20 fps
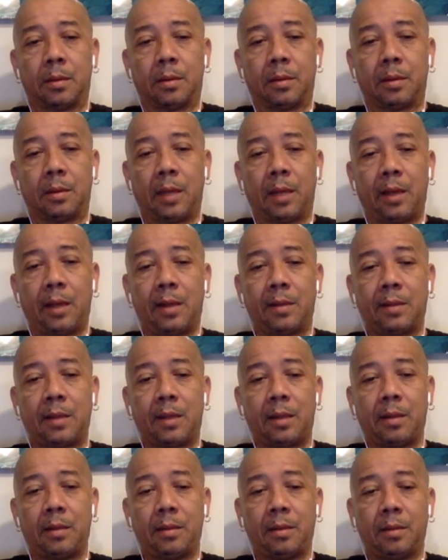You
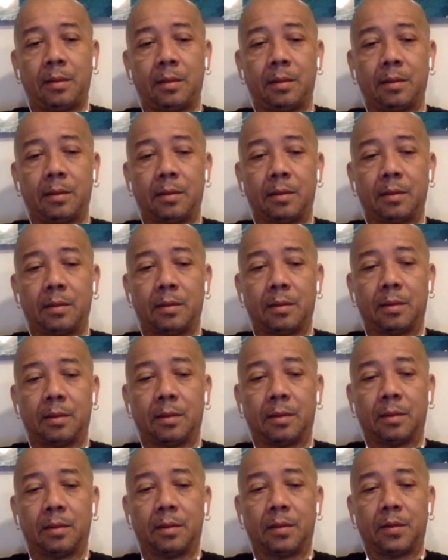understand? Mm -hmm.
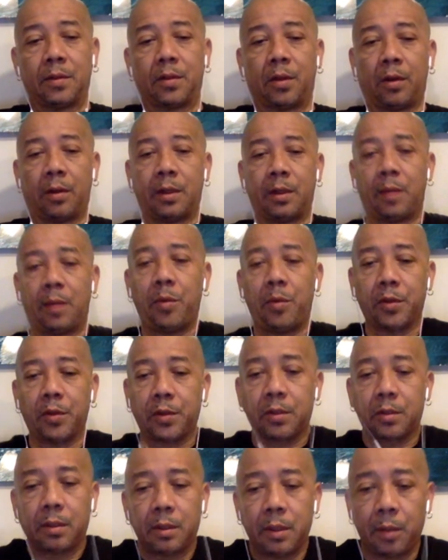So them just
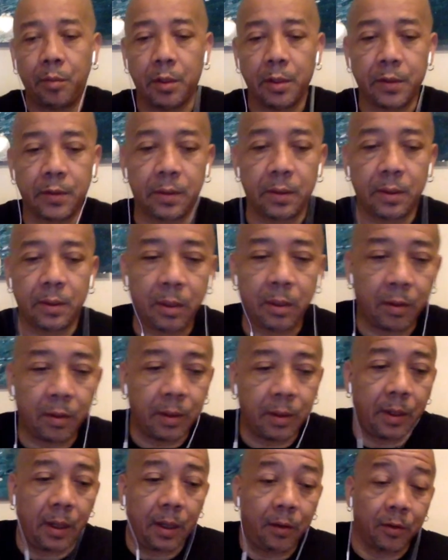them just you know
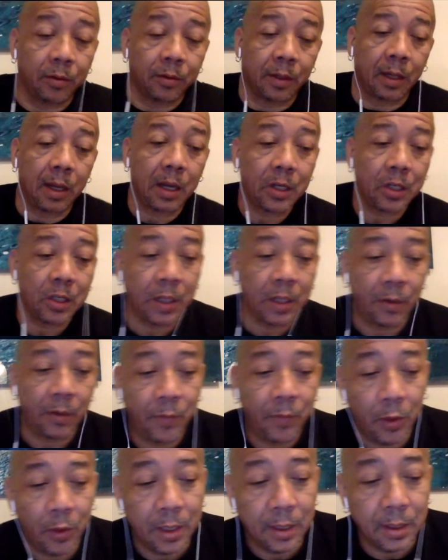yeah clashes are
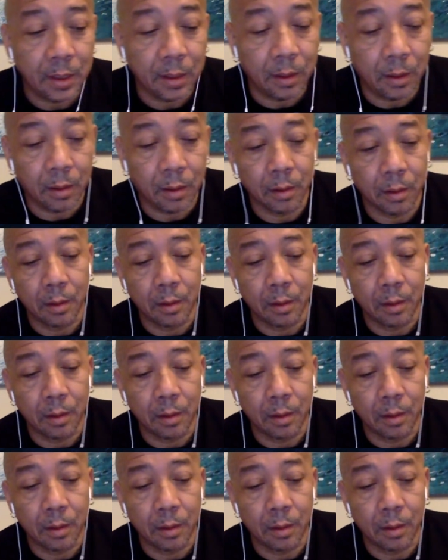funny thing you know.